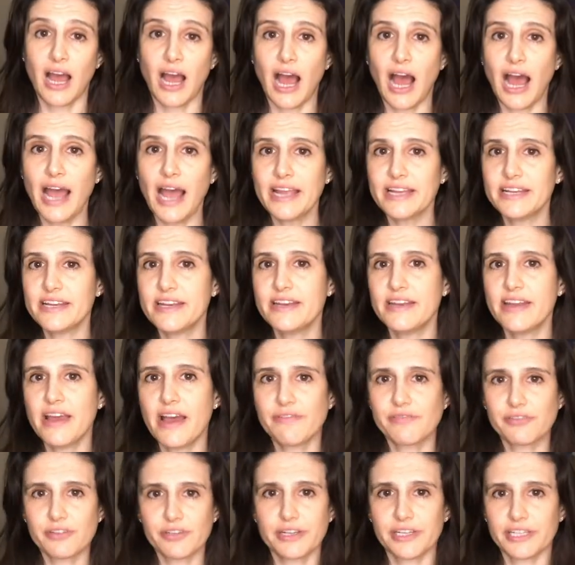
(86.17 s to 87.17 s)
I
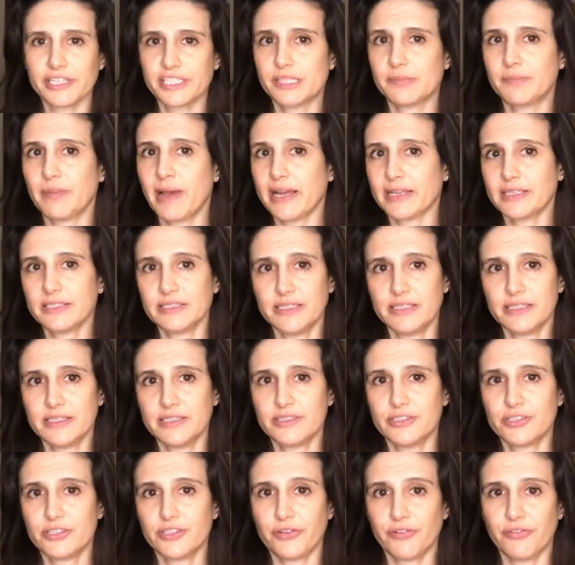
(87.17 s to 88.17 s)
never
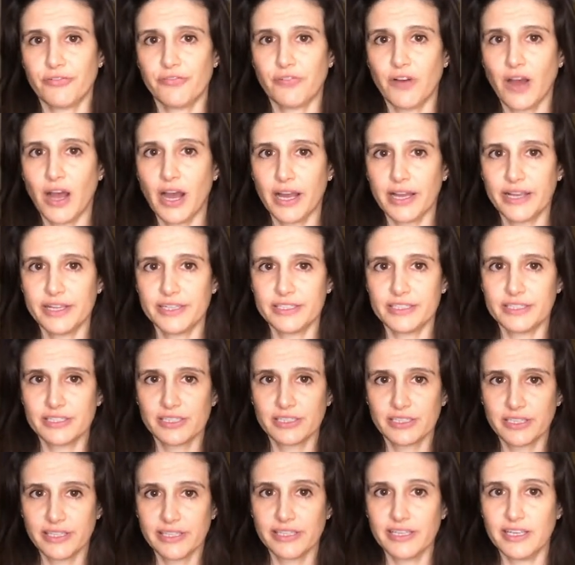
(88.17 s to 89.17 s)
expected to find
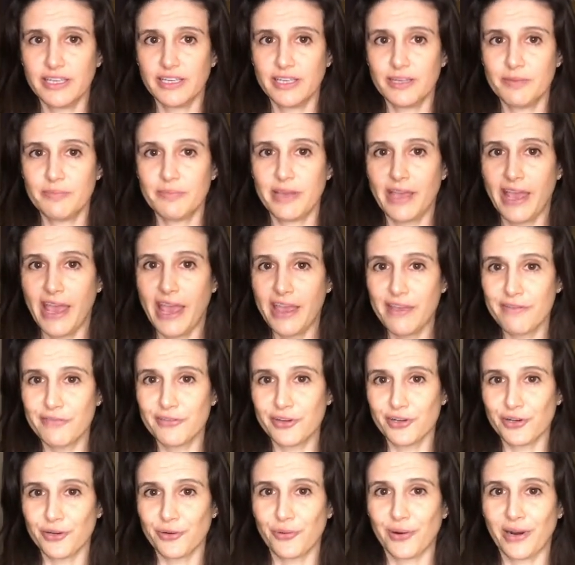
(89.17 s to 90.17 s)
cliquey
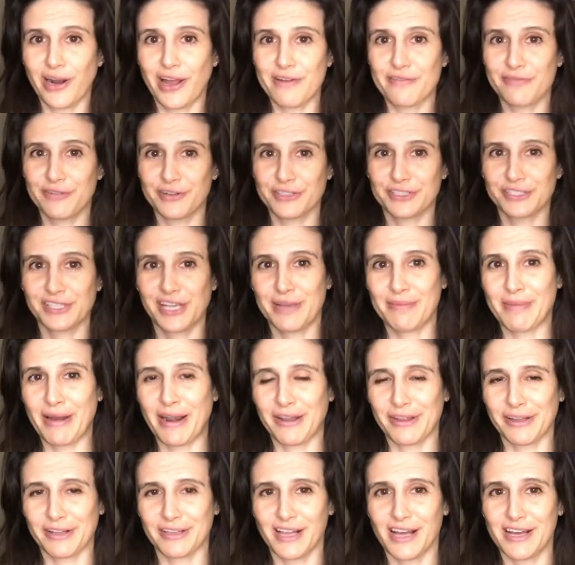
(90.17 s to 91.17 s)
behavior when I first came out
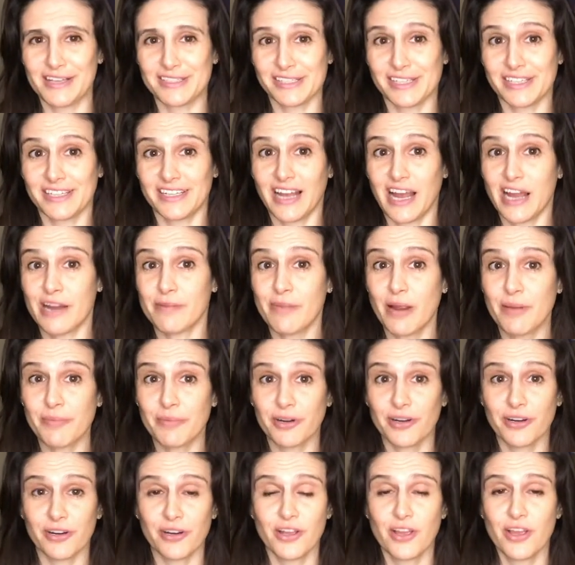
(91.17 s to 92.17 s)
of the closet. I
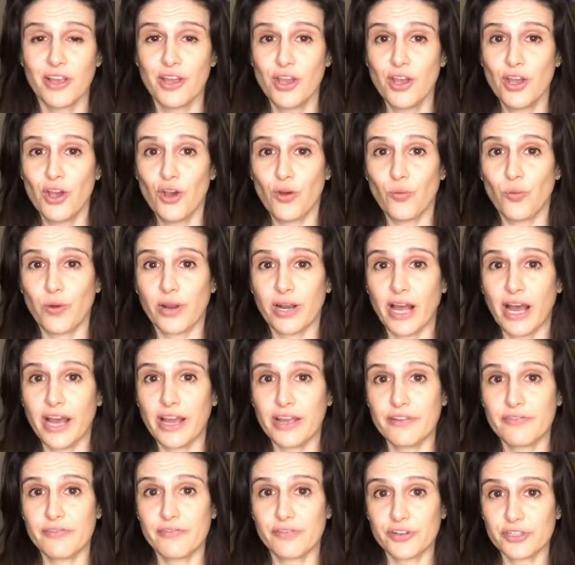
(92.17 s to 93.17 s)
remember when
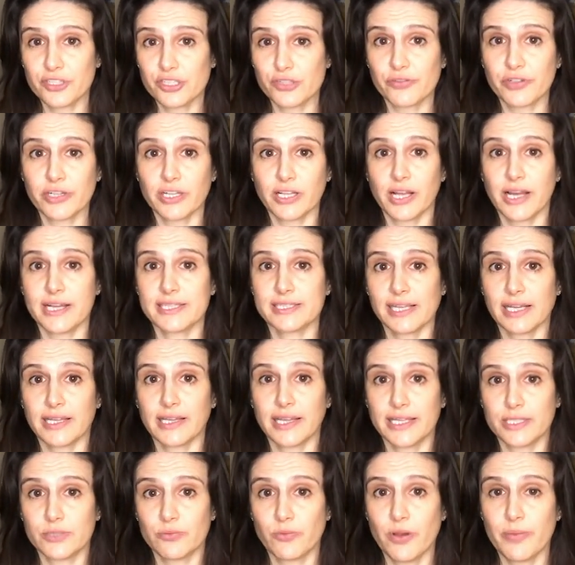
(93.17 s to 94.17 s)
I first realized I
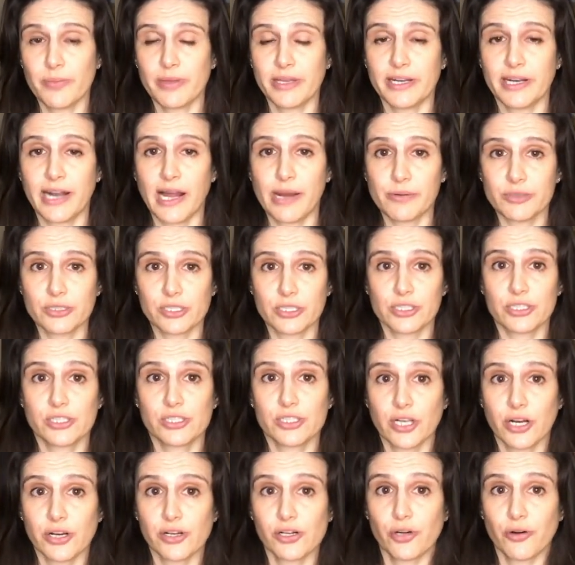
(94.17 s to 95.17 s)
liked women and I was going to
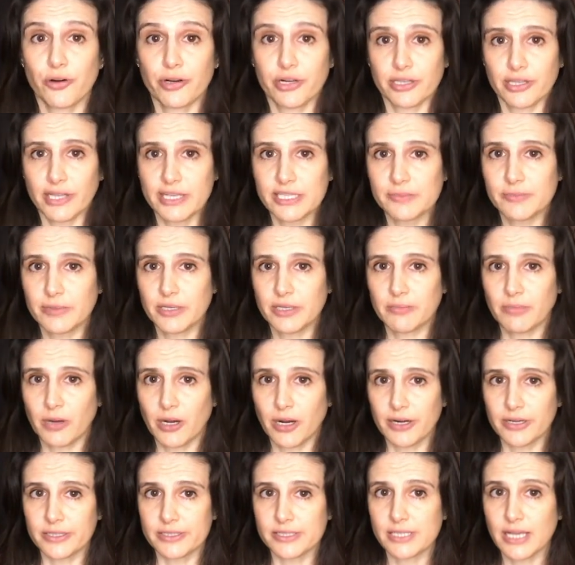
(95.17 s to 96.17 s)
start going to lesbian
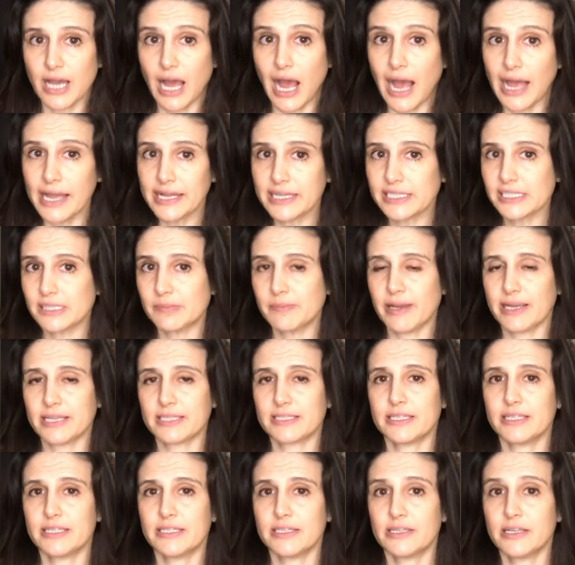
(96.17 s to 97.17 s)
bars, I
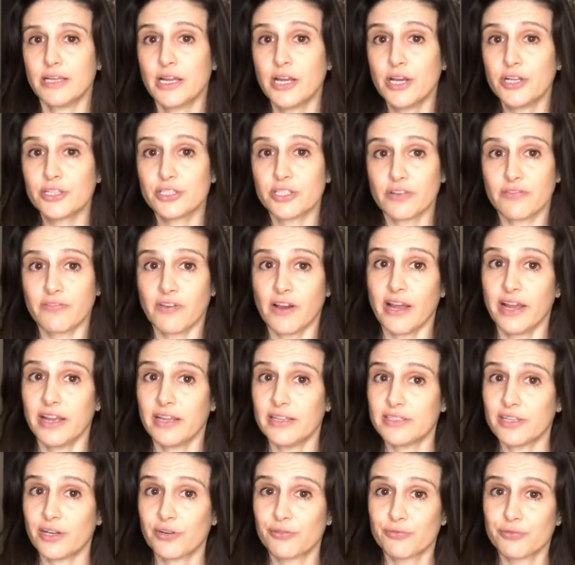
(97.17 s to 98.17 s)
expected to
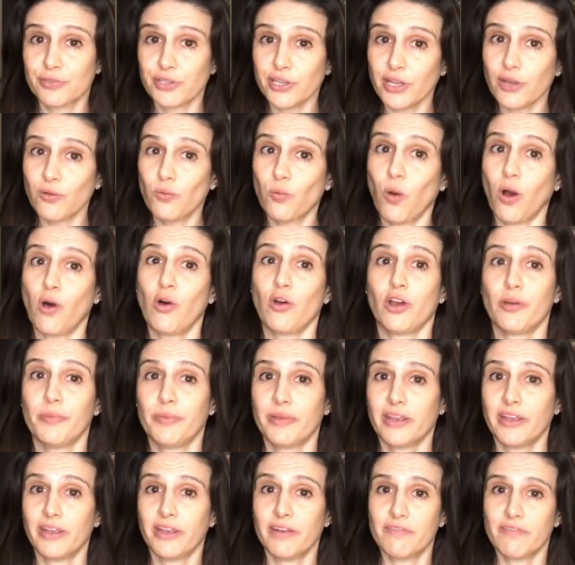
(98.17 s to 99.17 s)
find a really
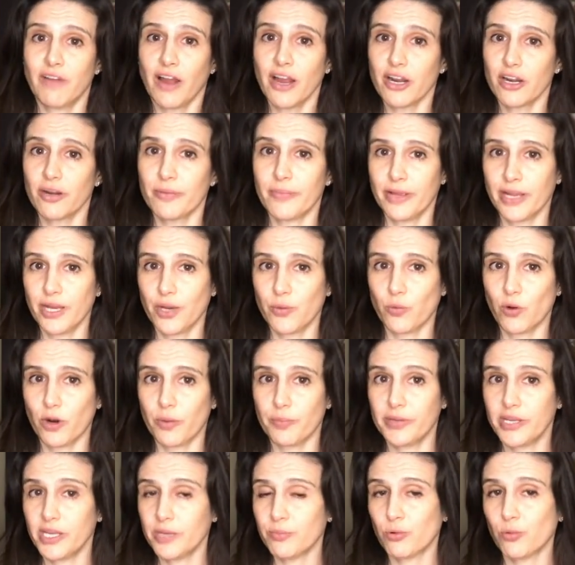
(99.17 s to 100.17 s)
welcoming environment where
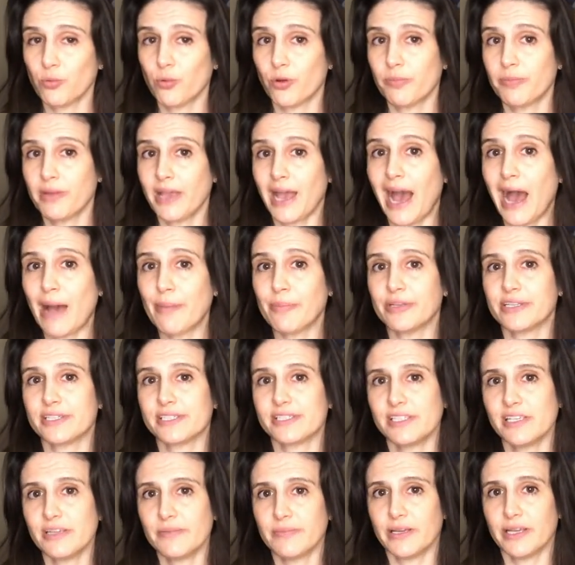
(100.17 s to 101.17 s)
people would be happy to
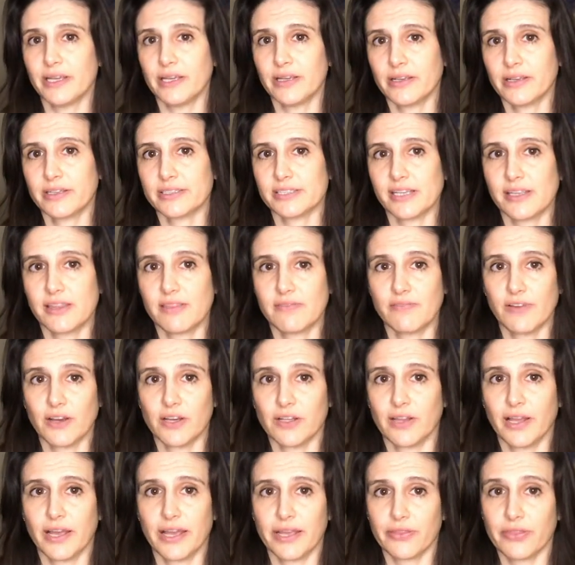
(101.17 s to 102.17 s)
see me because I felt
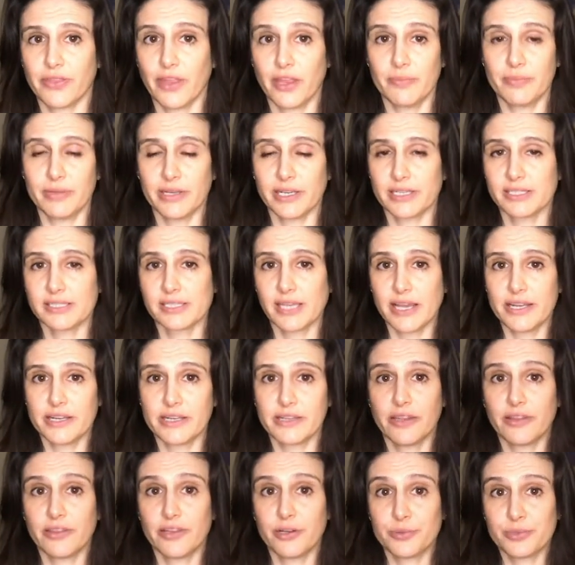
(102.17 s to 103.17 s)
like they'd be
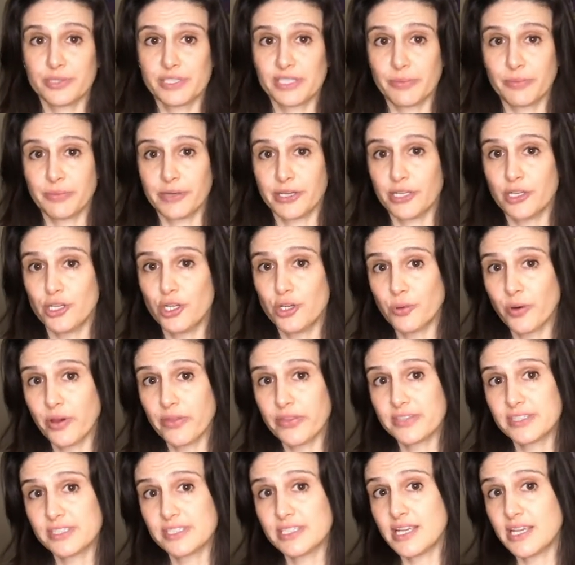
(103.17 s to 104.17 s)
excited that there was somebody new on
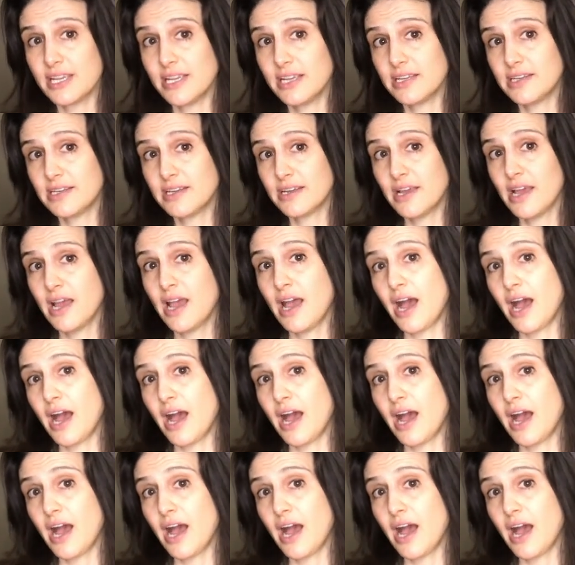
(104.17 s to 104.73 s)
the scene.